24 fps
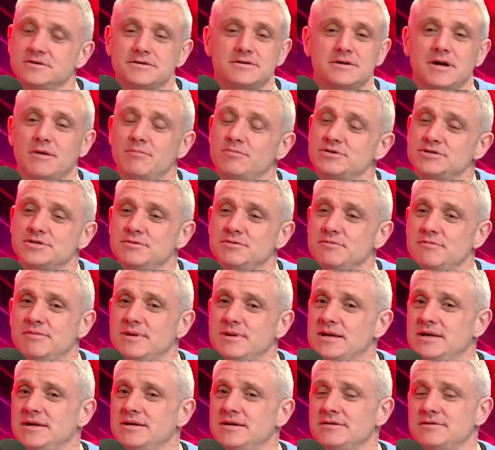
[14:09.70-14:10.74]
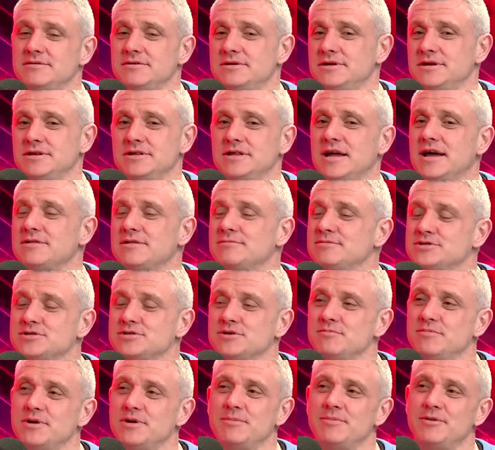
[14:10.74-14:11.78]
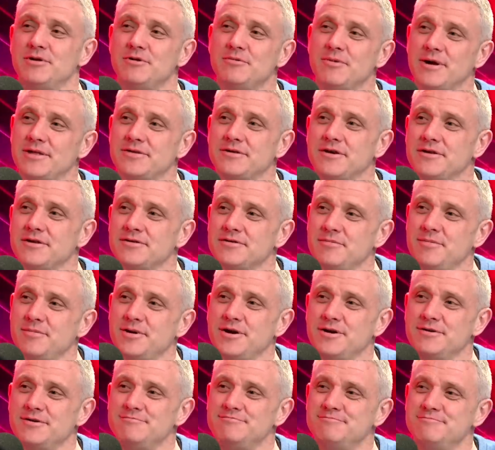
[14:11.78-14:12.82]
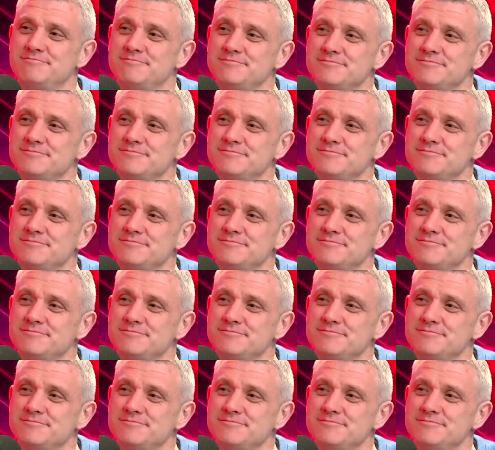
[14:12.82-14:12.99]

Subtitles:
And presumably he dealt with some people who went on to become